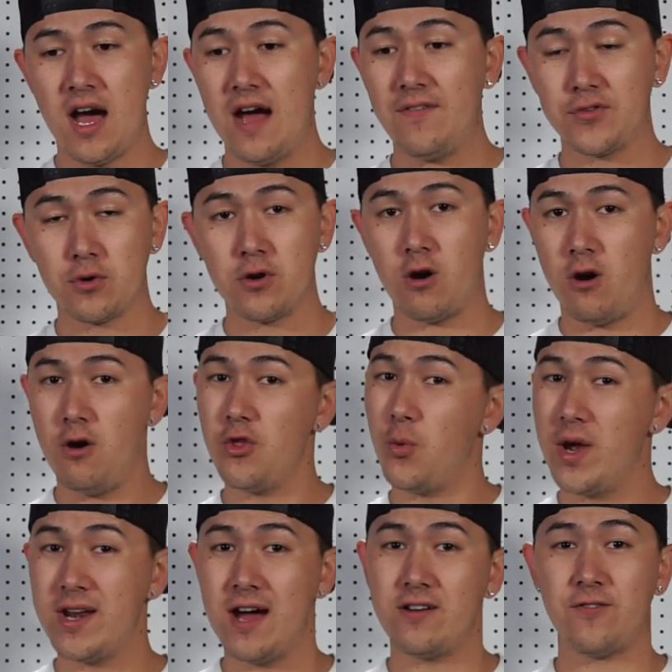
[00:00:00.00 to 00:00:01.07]
I've thrown it all the
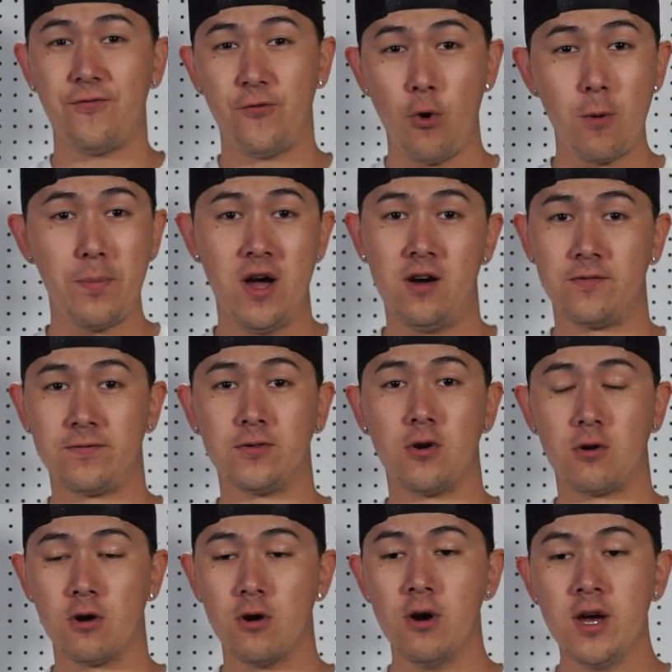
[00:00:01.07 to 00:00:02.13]
way down to 4-pound
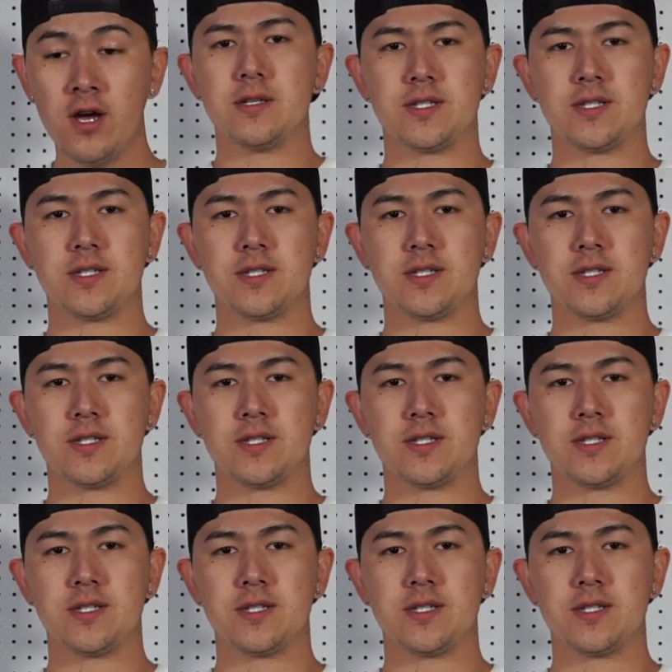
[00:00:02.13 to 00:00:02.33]
fluoro.